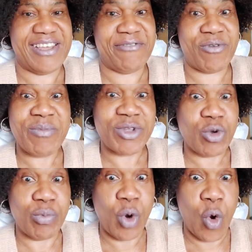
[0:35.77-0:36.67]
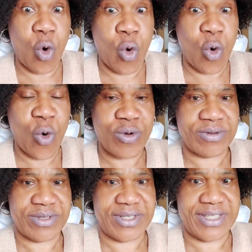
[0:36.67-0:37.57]
If you want me to blow,
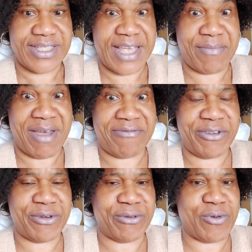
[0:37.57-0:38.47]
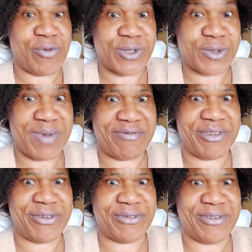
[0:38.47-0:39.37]
share my video, watch my
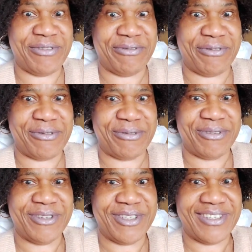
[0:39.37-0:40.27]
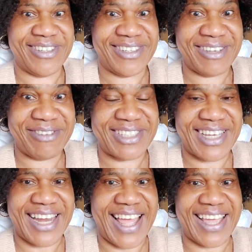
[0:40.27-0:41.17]
video in full. Give it a
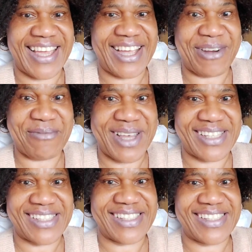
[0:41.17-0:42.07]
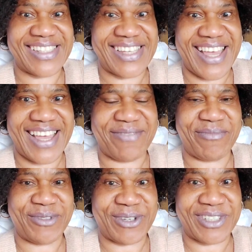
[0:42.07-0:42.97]
like, comment, share,
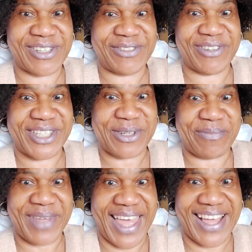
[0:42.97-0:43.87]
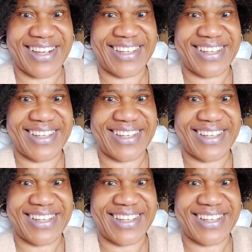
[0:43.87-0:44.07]
put on the notification bell.